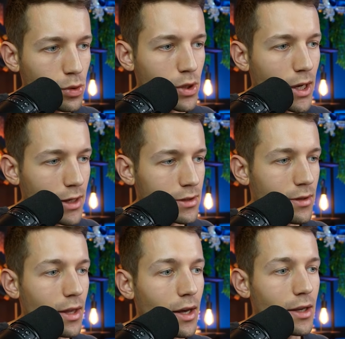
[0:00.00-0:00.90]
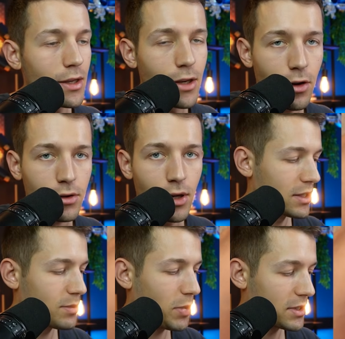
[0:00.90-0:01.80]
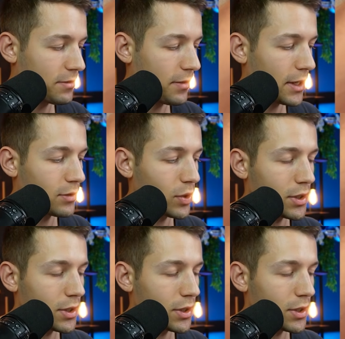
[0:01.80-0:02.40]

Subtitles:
get the yield specified right